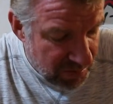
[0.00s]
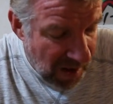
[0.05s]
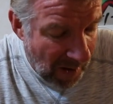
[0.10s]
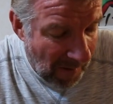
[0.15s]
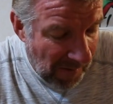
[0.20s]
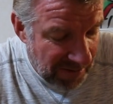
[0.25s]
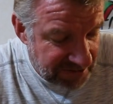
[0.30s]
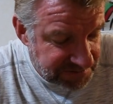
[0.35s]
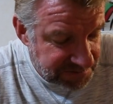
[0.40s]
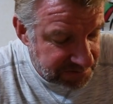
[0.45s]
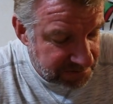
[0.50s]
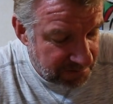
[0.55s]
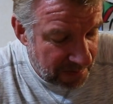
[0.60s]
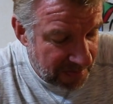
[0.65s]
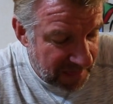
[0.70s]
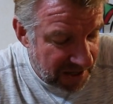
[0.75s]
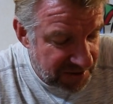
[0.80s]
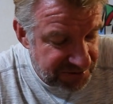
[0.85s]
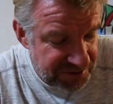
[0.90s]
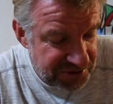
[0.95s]
Mm-hmm.
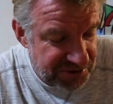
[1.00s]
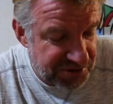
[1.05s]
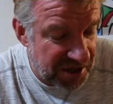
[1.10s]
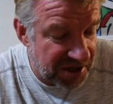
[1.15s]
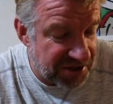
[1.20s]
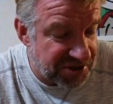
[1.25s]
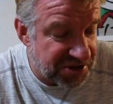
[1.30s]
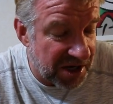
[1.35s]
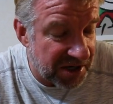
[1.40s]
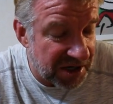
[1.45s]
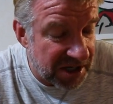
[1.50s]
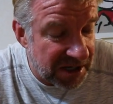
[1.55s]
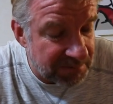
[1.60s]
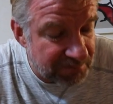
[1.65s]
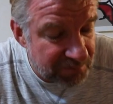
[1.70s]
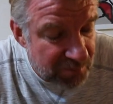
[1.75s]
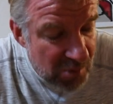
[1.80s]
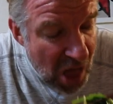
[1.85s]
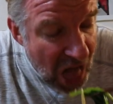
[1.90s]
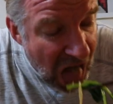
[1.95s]
Sunny side
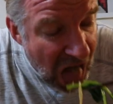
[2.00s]
up.